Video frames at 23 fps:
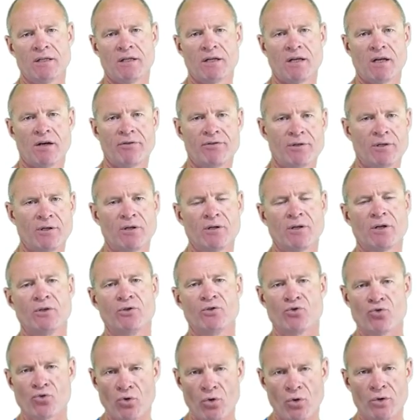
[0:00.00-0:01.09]
The governor
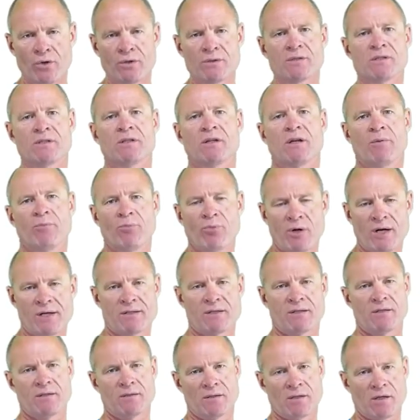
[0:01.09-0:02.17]
controls the
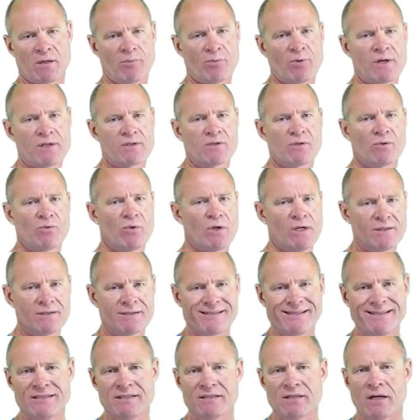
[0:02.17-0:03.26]
compressor. The compressor
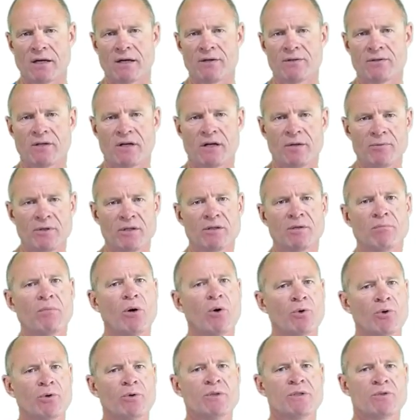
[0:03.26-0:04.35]
runs the entire time that the
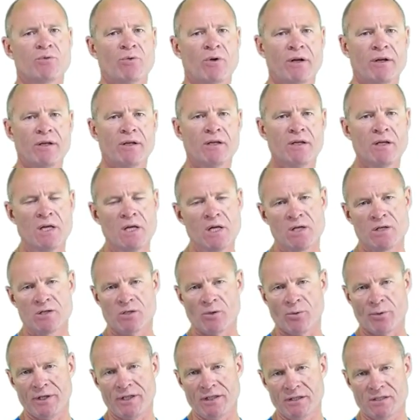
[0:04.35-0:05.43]
motor is running,
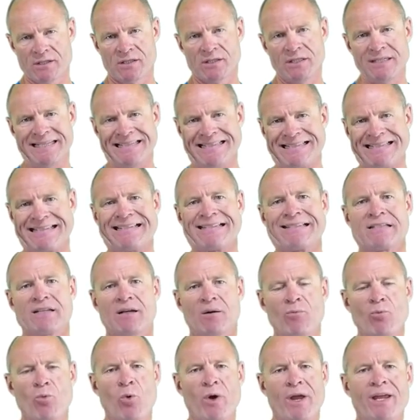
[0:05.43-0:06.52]
so we need
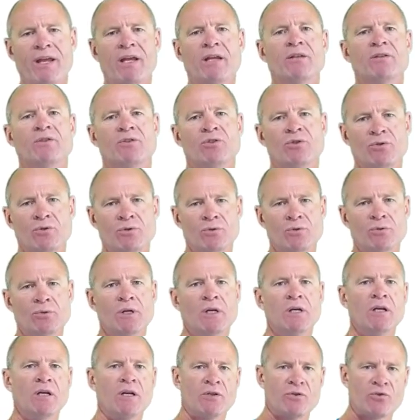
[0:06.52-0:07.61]
some way to
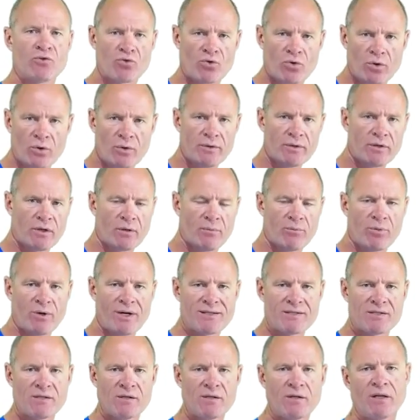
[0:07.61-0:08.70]
control the
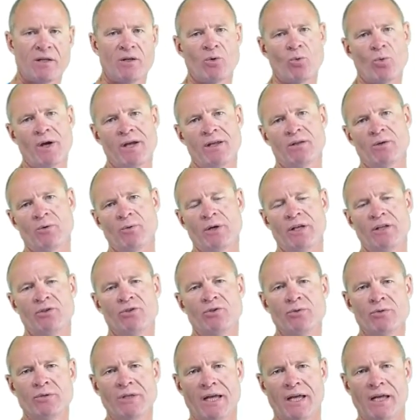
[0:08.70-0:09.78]
compressor, and the way that we
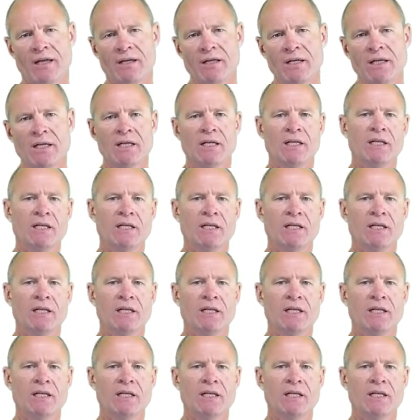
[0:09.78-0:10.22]
do that